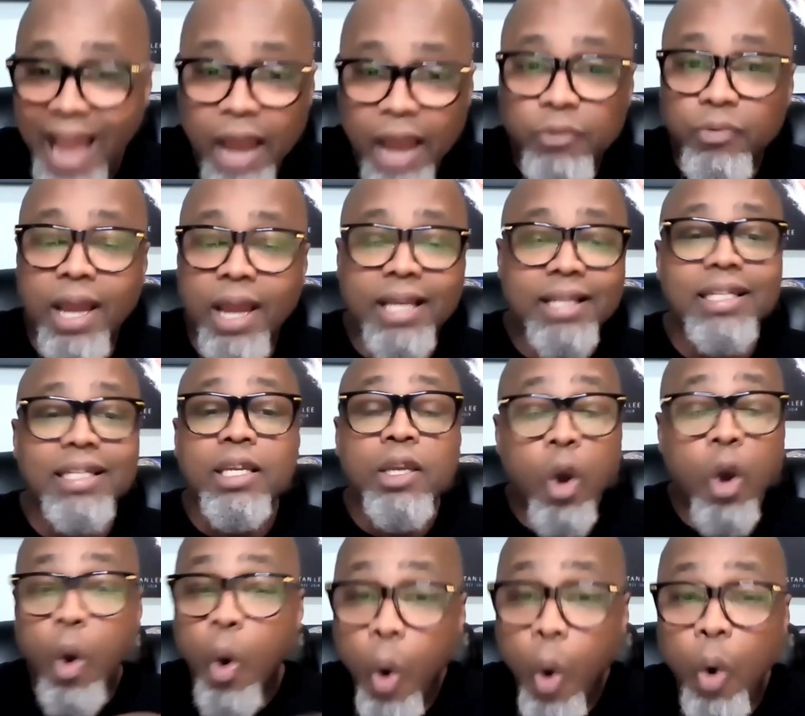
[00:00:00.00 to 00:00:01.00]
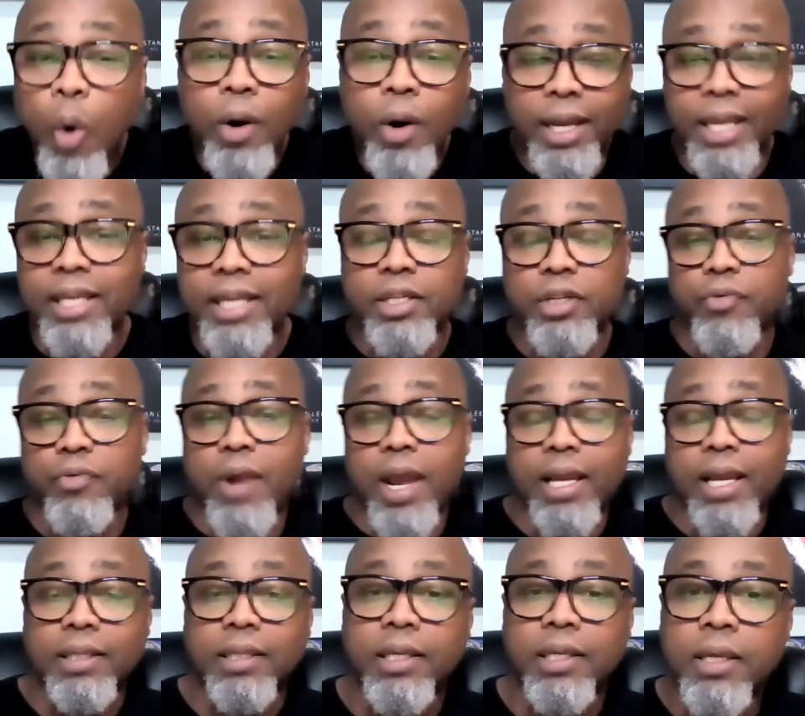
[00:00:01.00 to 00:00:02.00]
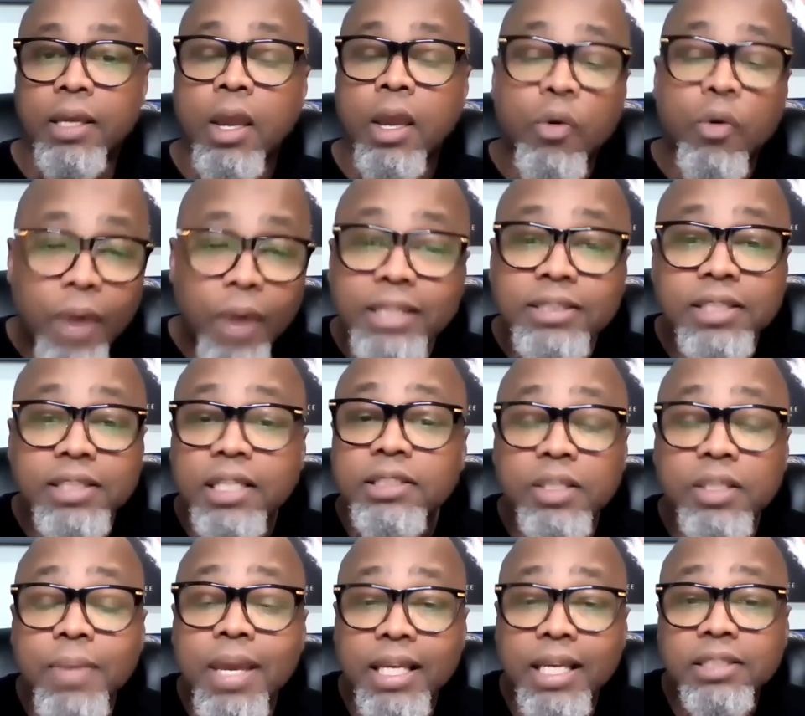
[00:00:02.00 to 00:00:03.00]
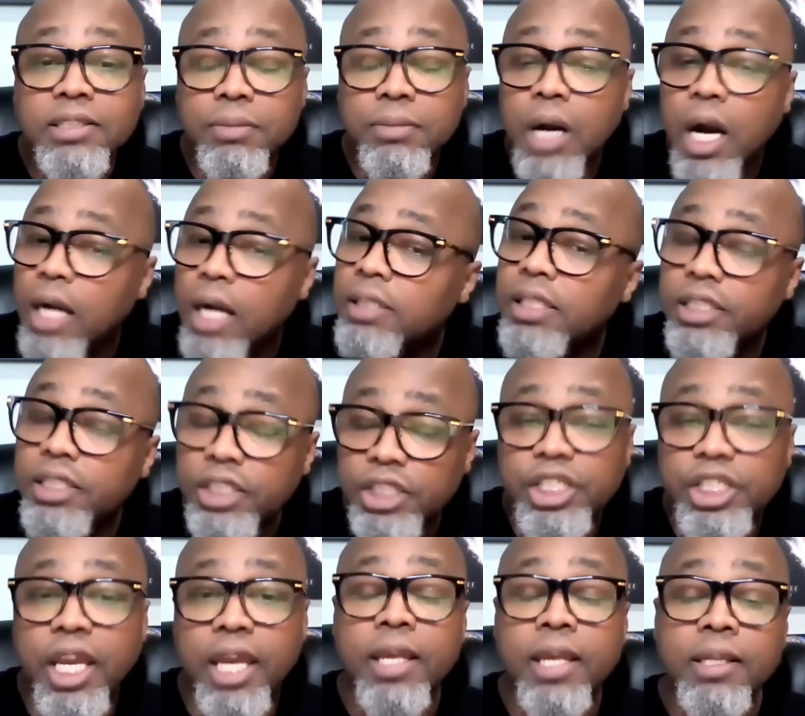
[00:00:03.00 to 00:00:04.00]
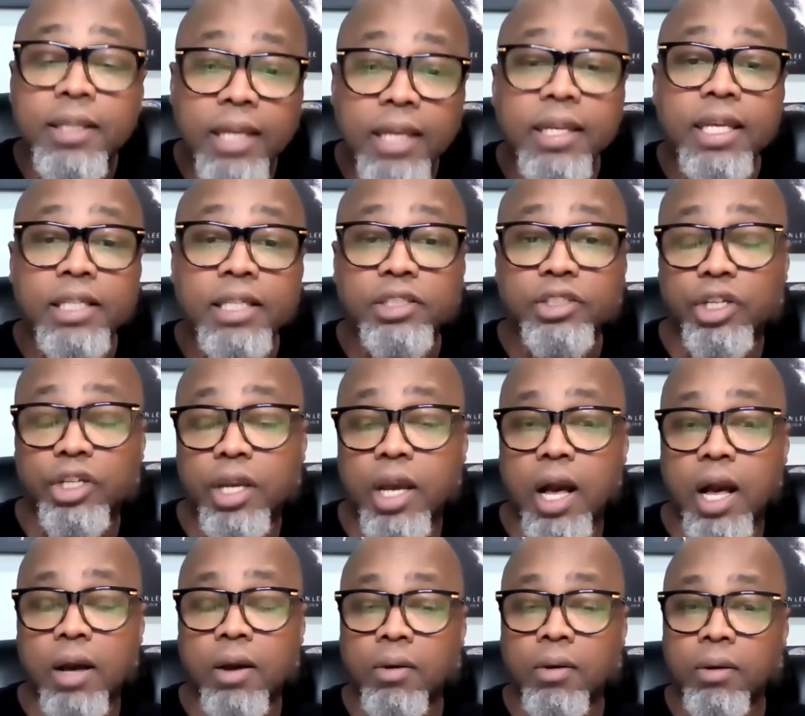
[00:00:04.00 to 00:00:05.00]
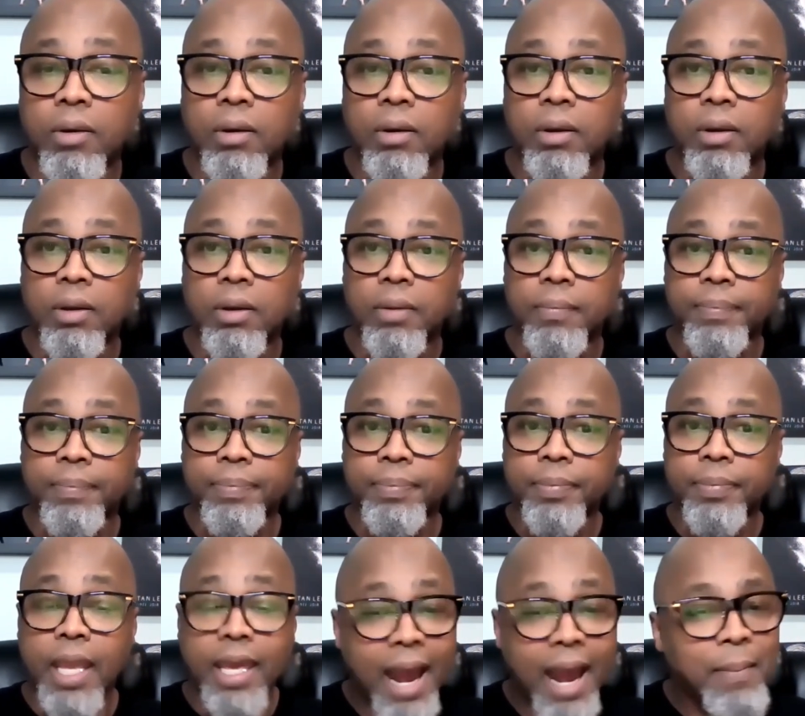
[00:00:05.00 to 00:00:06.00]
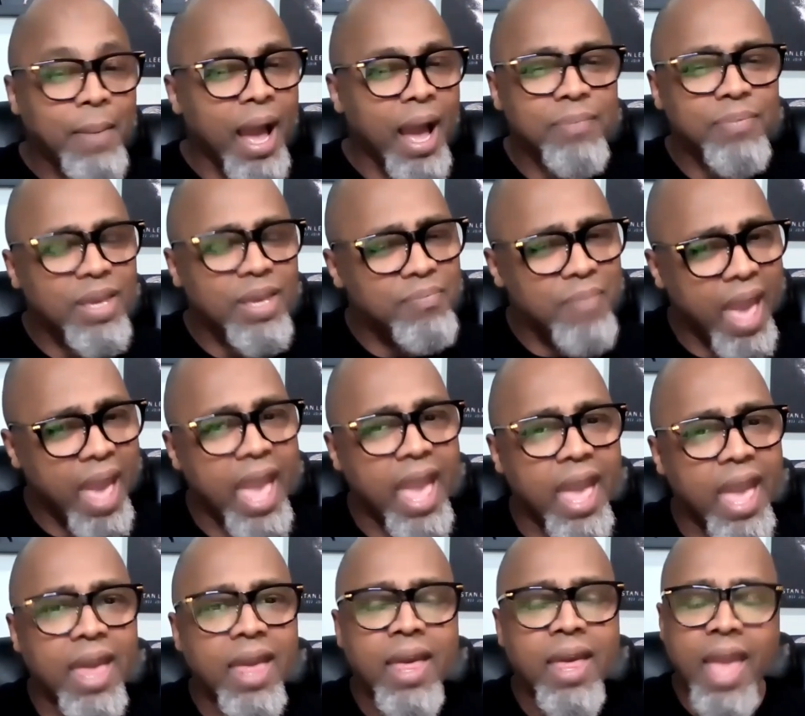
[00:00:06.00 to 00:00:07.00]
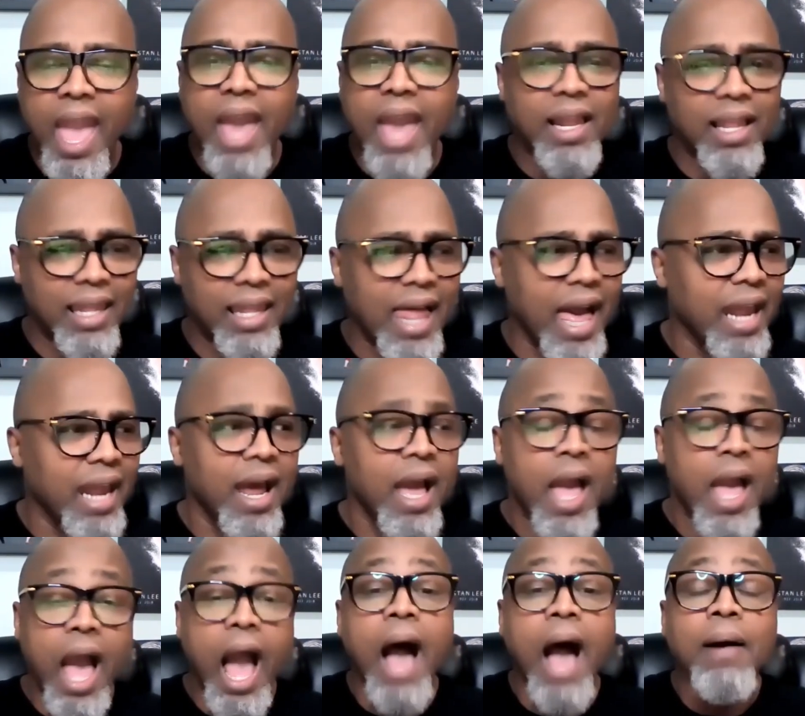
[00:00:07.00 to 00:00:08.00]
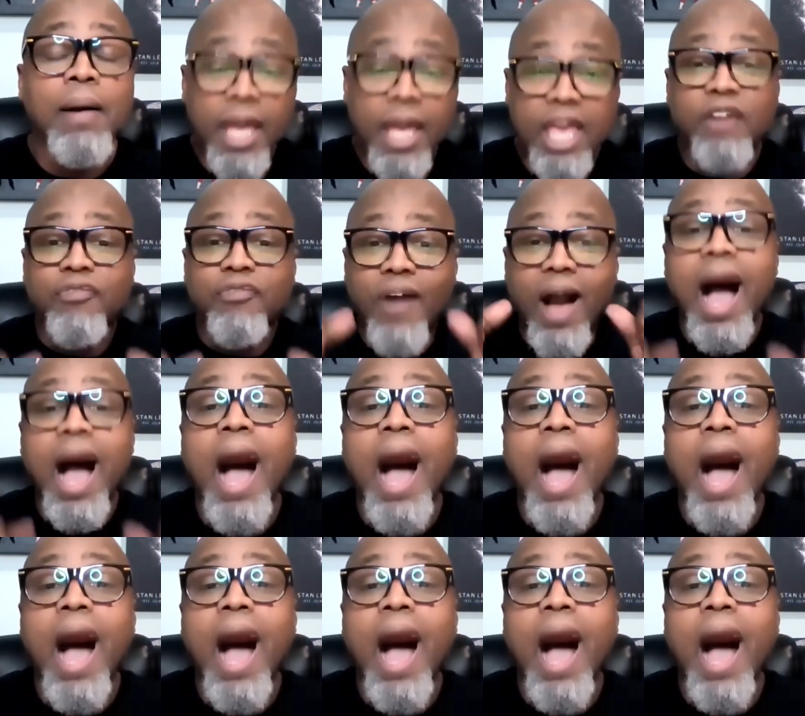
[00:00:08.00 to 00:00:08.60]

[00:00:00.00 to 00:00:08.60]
directly or indirectly. Racism is some ugly shit that needs to go. And I might be mad at a lot of I, if